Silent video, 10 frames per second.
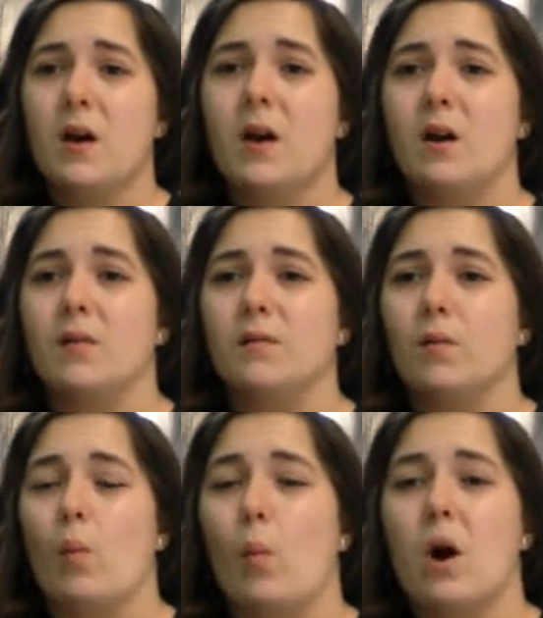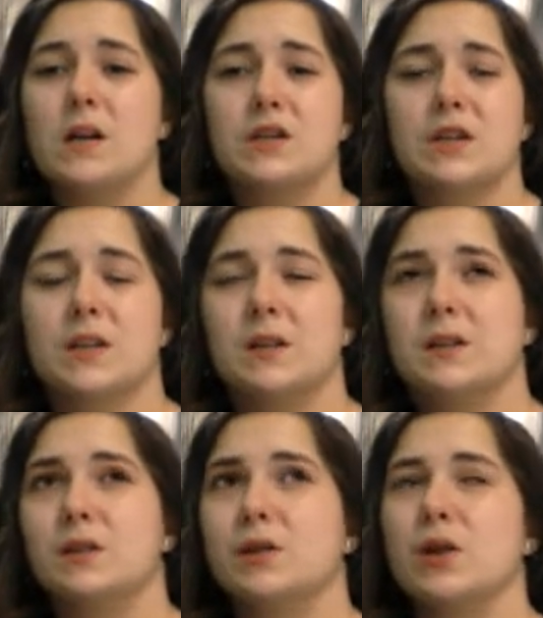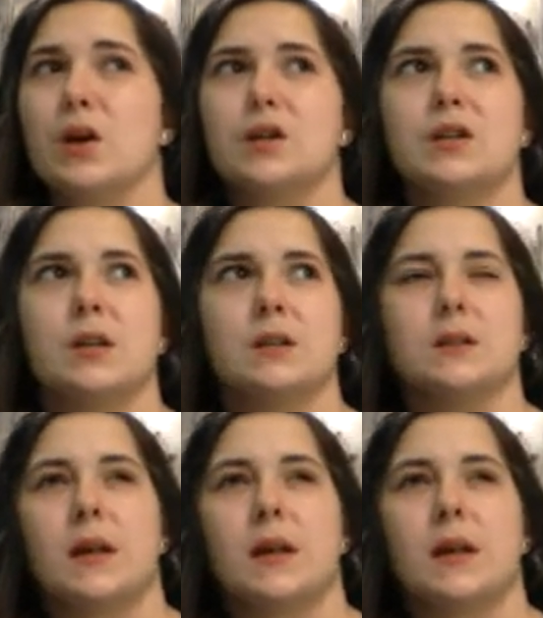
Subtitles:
of washing detergents